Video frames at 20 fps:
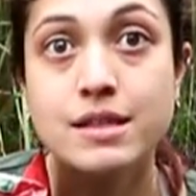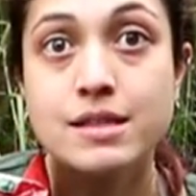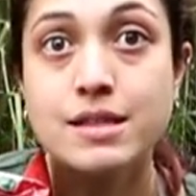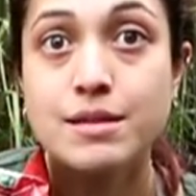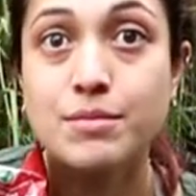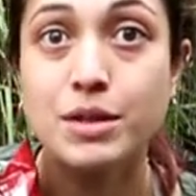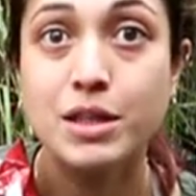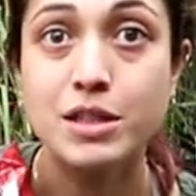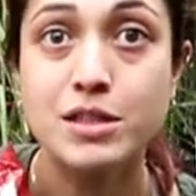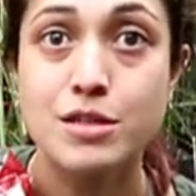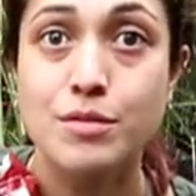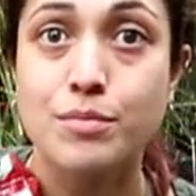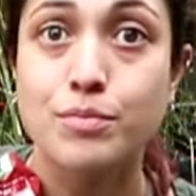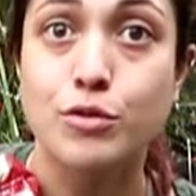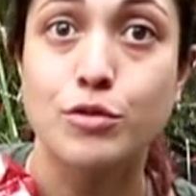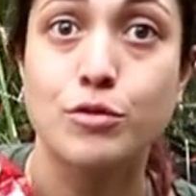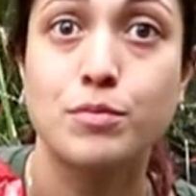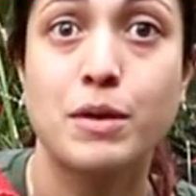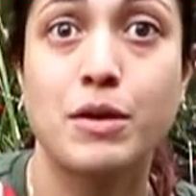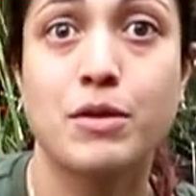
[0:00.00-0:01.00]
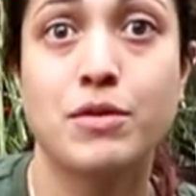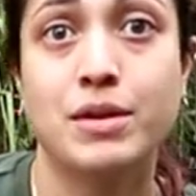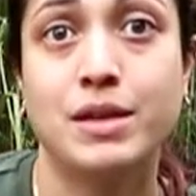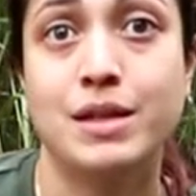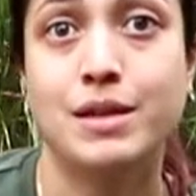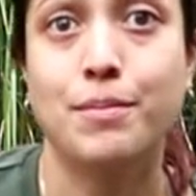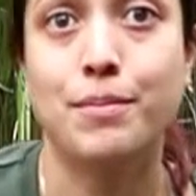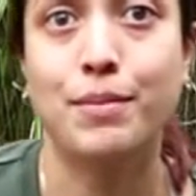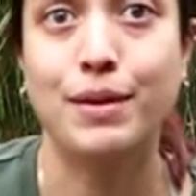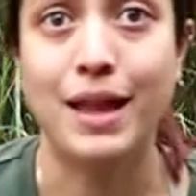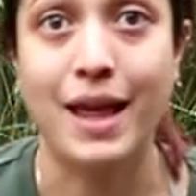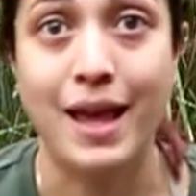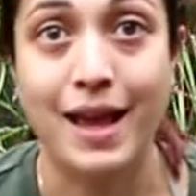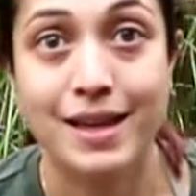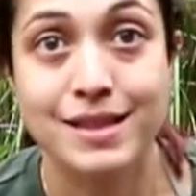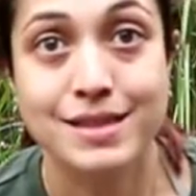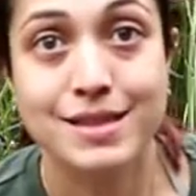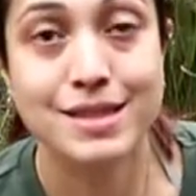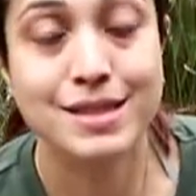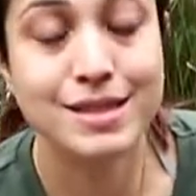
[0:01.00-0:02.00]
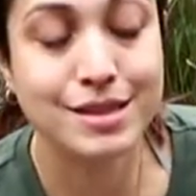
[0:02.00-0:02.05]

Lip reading: similar to blueberry plants.